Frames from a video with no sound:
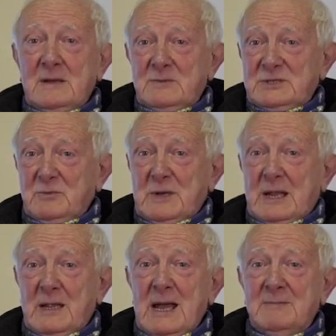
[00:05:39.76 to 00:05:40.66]
So we
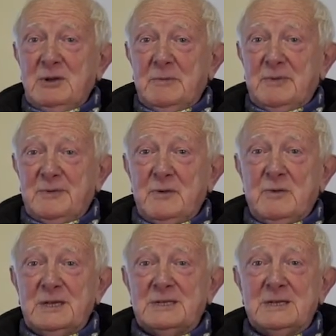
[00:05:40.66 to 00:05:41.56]
climbed up through
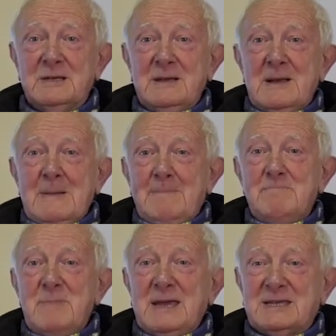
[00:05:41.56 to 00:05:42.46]
this
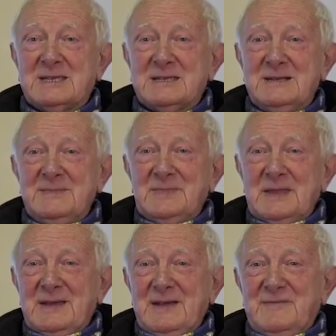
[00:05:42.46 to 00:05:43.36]
mess
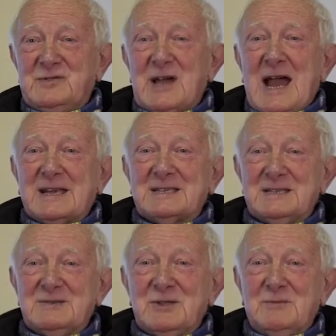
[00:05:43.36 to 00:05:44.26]
of jacks
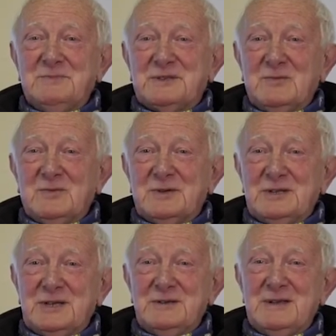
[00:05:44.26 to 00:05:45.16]
and lumps of wood
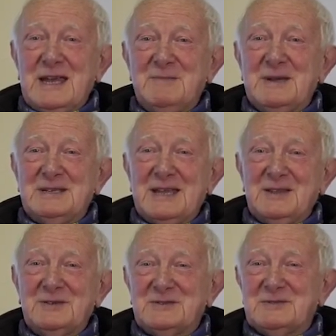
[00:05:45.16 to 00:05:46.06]
and you name it. It
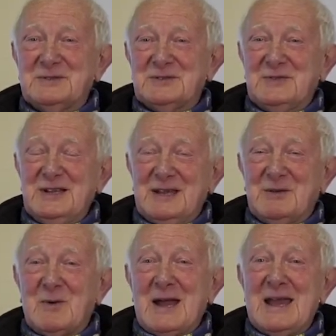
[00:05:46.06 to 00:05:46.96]
was really
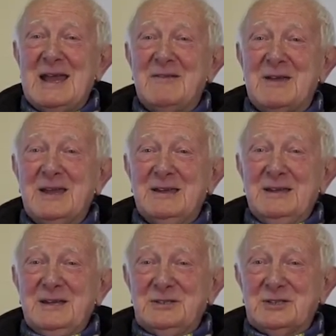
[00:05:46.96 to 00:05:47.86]
quite hairy,
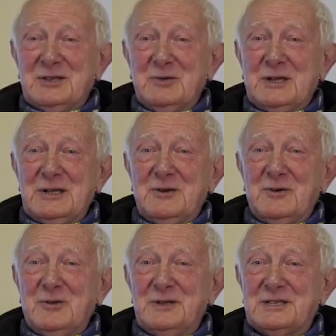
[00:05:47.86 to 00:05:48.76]
just looking at
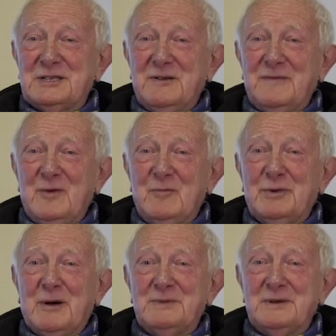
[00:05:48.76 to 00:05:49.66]
all this stuff all
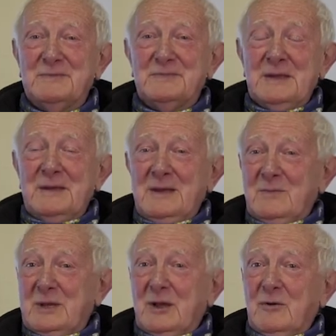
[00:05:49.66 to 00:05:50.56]
propped up.
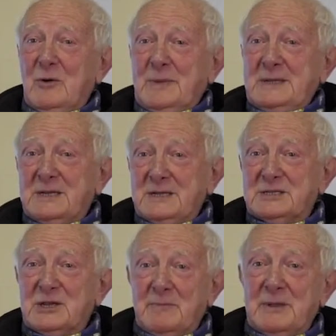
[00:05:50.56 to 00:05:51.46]
We got up into the
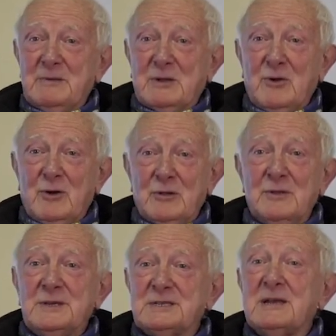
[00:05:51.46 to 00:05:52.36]
top of the crawl,
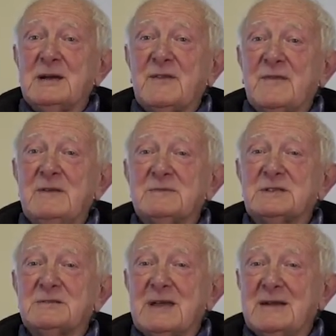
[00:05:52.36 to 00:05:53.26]
and this guy's feet were
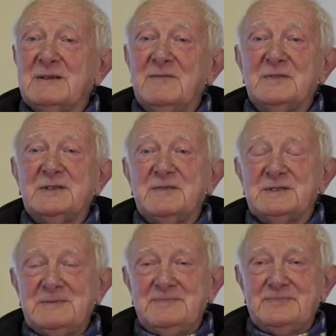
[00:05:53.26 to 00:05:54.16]
stuck out in front of us.